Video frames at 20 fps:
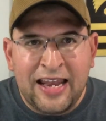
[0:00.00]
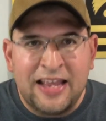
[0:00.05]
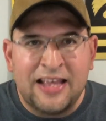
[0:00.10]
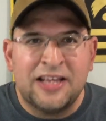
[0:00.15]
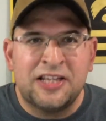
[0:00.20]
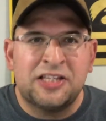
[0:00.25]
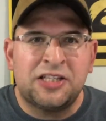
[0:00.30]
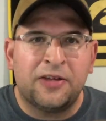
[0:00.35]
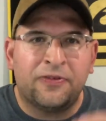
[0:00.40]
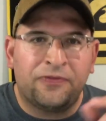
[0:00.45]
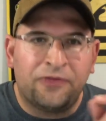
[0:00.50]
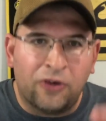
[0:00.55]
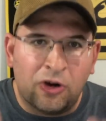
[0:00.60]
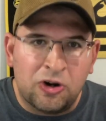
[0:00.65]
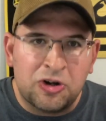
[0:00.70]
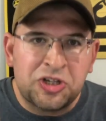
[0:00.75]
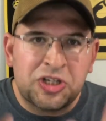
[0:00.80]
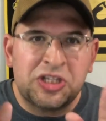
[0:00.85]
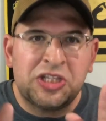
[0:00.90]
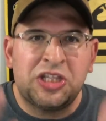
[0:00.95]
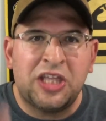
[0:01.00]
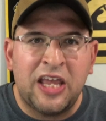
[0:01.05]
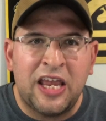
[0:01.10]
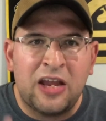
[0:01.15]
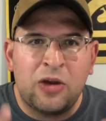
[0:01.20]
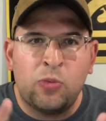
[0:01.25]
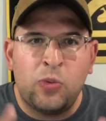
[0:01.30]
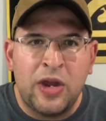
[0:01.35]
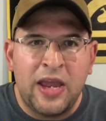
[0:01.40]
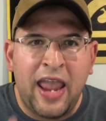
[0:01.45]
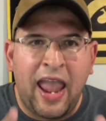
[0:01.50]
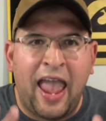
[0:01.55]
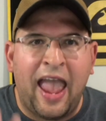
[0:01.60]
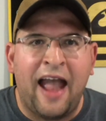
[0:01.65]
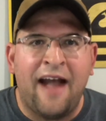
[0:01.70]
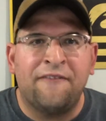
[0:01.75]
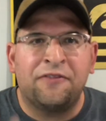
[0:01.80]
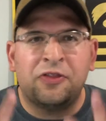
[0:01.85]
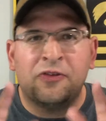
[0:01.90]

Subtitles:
is the first thing we have